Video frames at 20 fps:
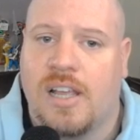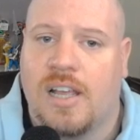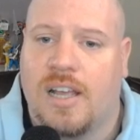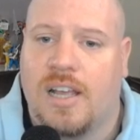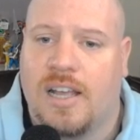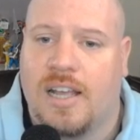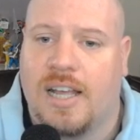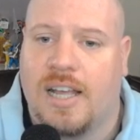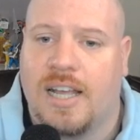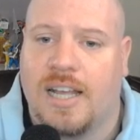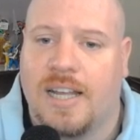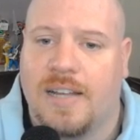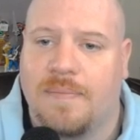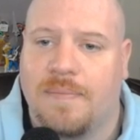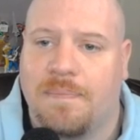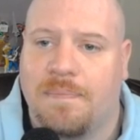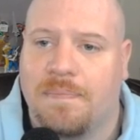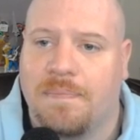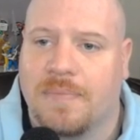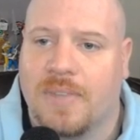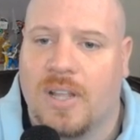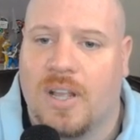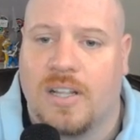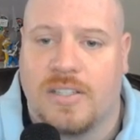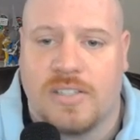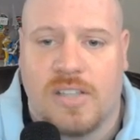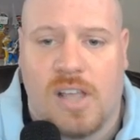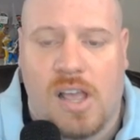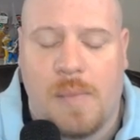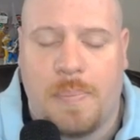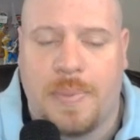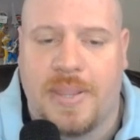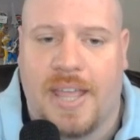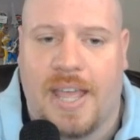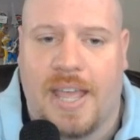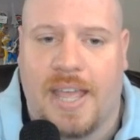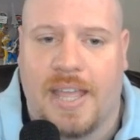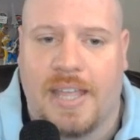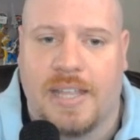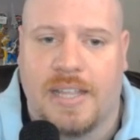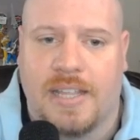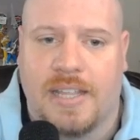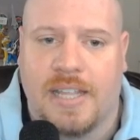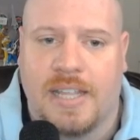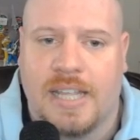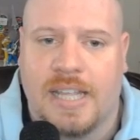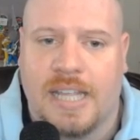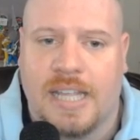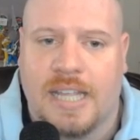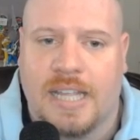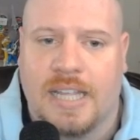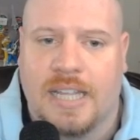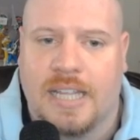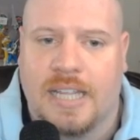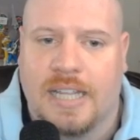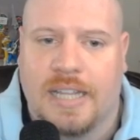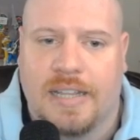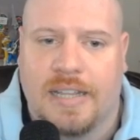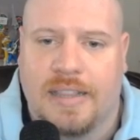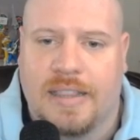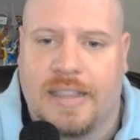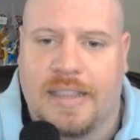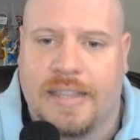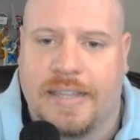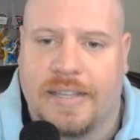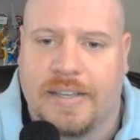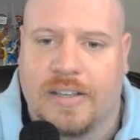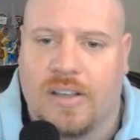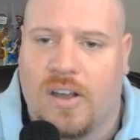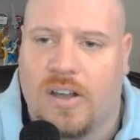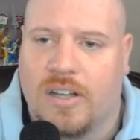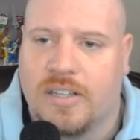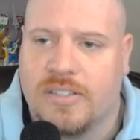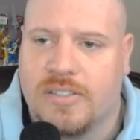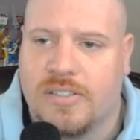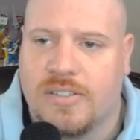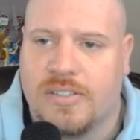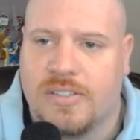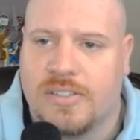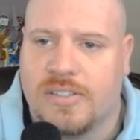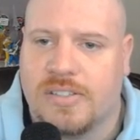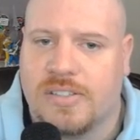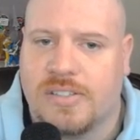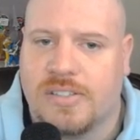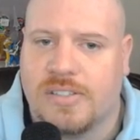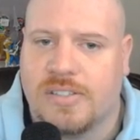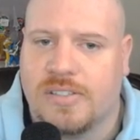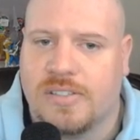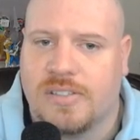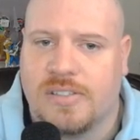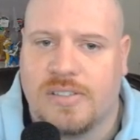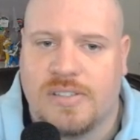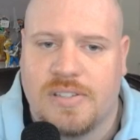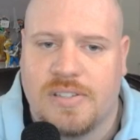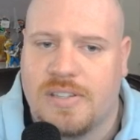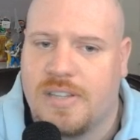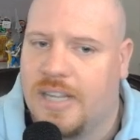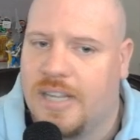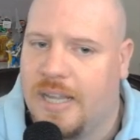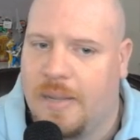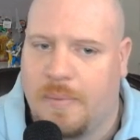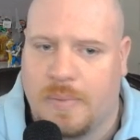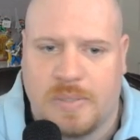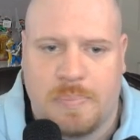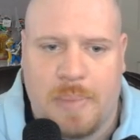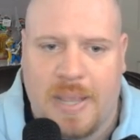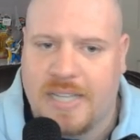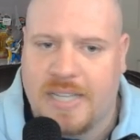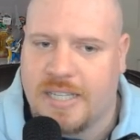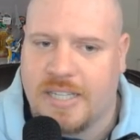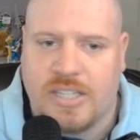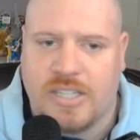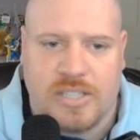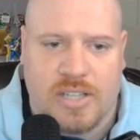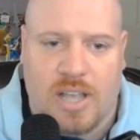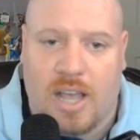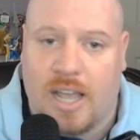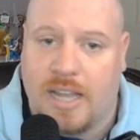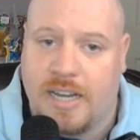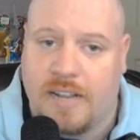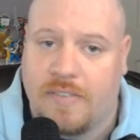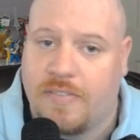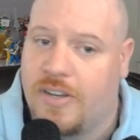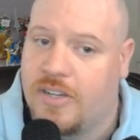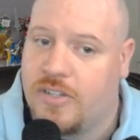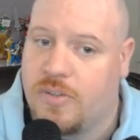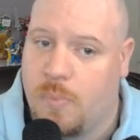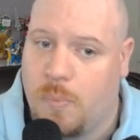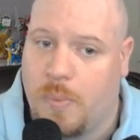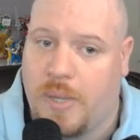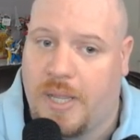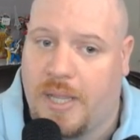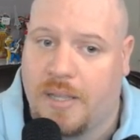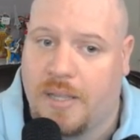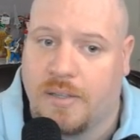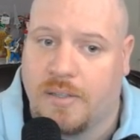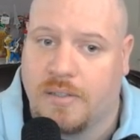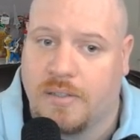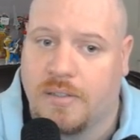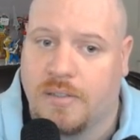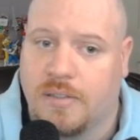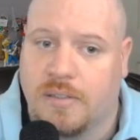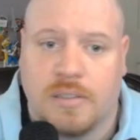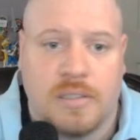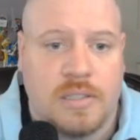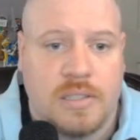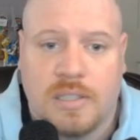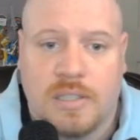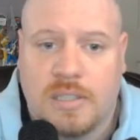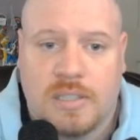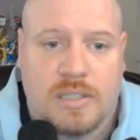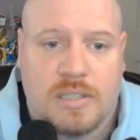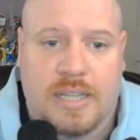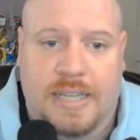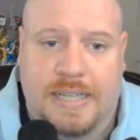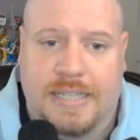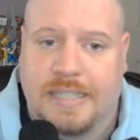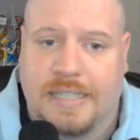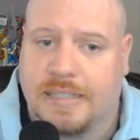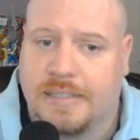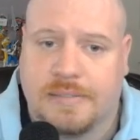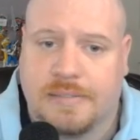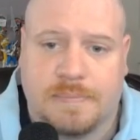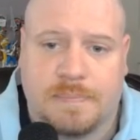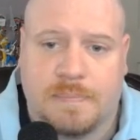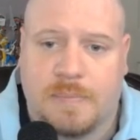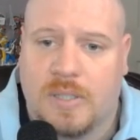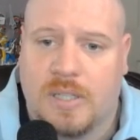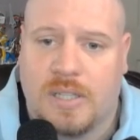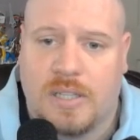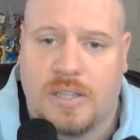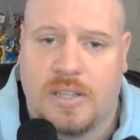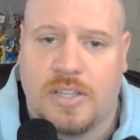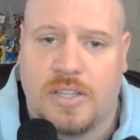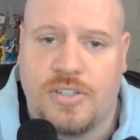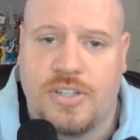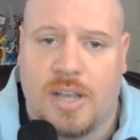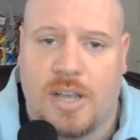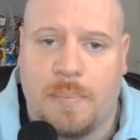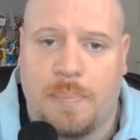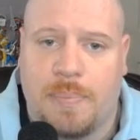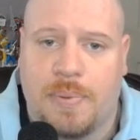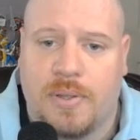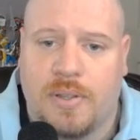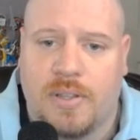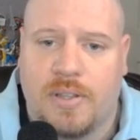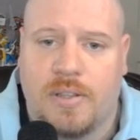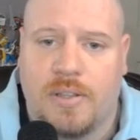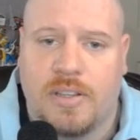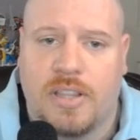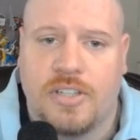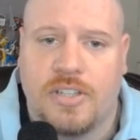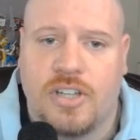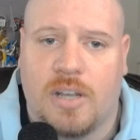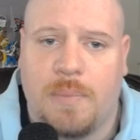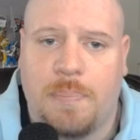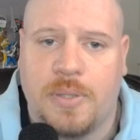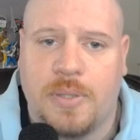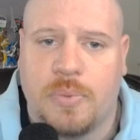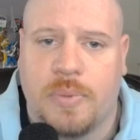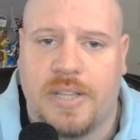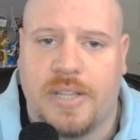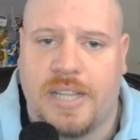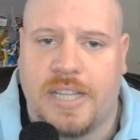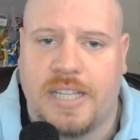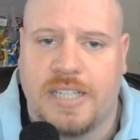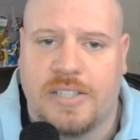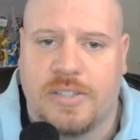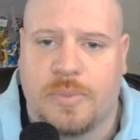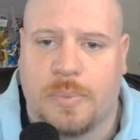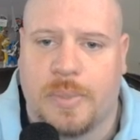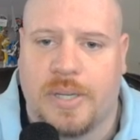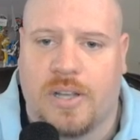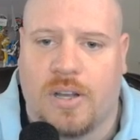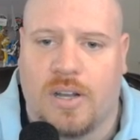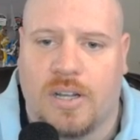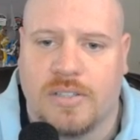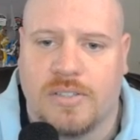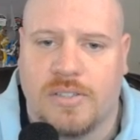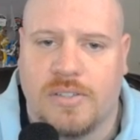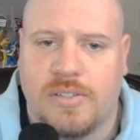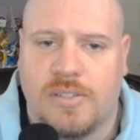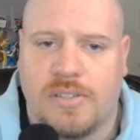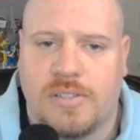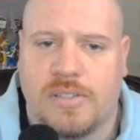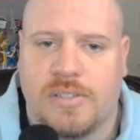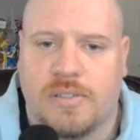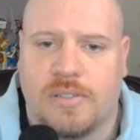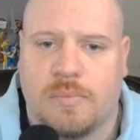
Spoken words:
On top of that, the consoles, it was basically just a high-definition Wii. Like, the jump between these three consoles,